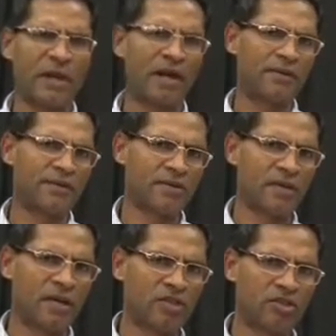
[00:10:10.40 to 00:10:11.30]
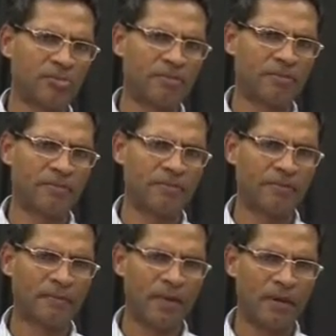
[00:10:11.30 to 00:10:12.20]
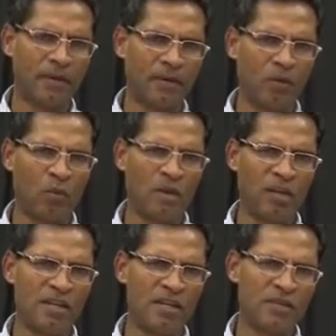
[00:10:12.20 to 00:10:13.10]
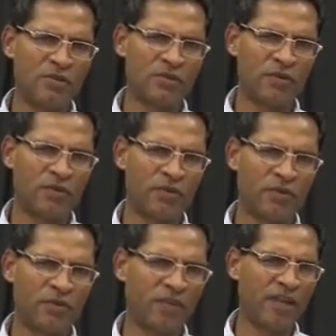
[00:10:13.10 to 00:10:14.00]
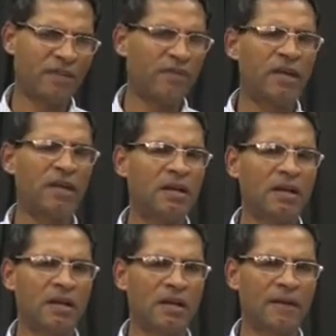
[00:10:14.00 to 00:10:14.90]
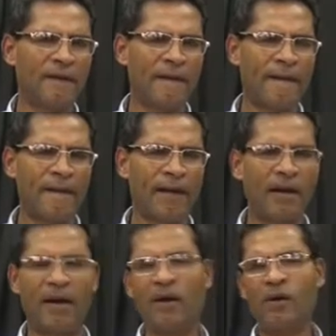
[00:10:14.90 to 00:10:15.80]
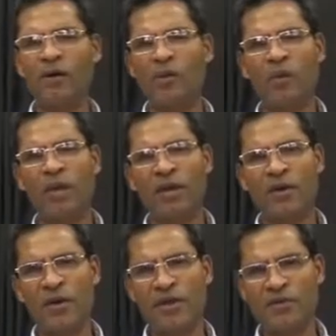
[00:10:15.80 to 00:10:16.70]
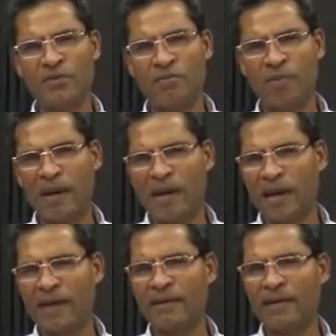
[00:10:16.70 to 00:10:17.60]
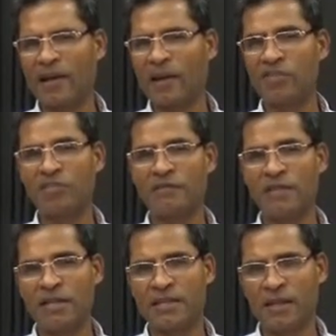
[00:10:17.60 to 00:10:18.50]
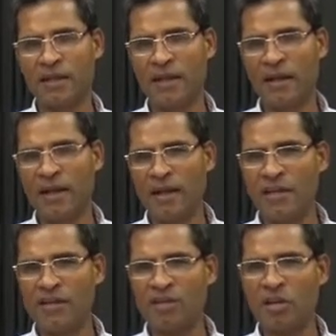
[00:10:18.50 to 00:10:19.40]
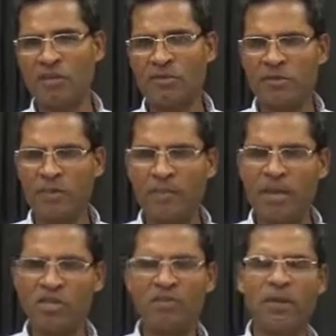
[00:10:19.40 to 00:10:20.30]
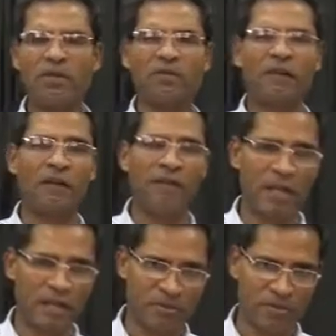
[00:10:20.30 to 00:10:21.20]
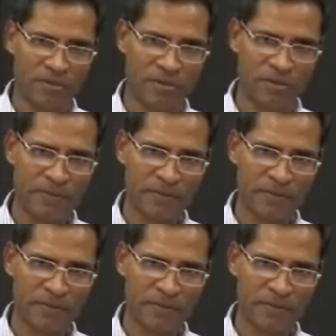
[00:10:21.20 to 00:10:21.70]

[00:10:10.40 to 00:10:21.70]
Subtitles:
our research, we need to think very clearly how we are going to plan the collection of data in terms of the measurement of our variables.